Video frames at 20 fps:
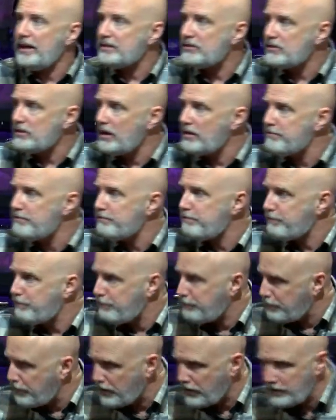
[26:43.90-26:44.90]
at some
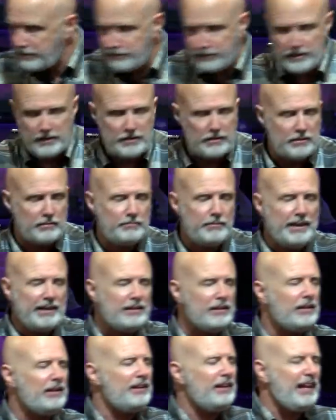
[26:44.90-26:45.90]
purpose.
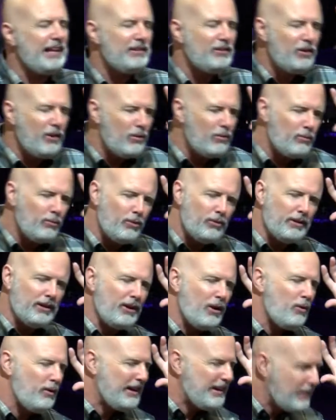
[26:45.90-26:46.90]
I don't want to
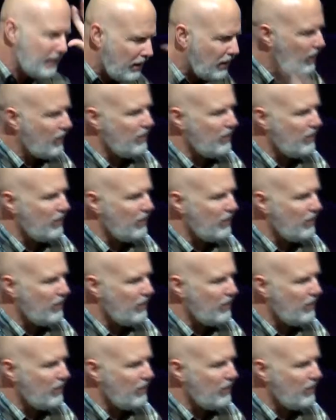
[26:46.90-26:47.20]
go into